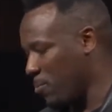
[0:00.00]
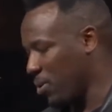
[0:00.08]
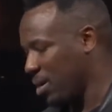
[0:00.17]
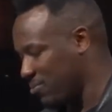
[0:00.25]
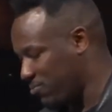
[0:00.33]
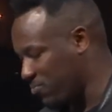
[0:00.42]

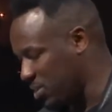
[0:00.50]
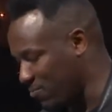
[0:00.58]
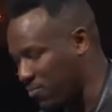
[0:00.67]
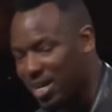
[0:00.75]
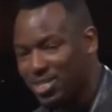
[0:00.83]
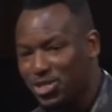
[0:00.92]
We're going to
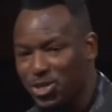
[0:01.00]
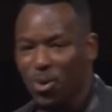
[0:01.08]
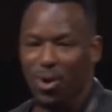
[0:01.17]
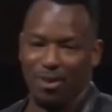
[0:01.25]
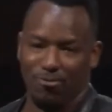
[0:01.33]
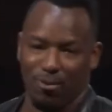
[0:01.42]
find
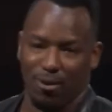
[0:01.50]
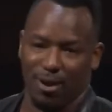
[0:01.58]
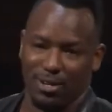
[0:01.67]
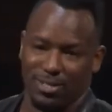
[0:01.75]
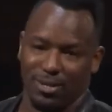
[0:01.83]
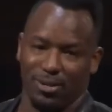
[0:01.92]
joy for
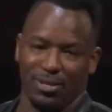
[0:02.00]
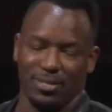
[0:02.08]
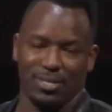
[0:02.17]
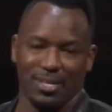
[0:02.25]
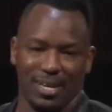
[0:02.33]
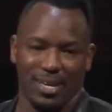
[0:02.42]
our
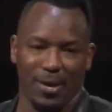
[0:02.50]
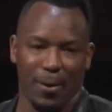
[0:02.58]
souls.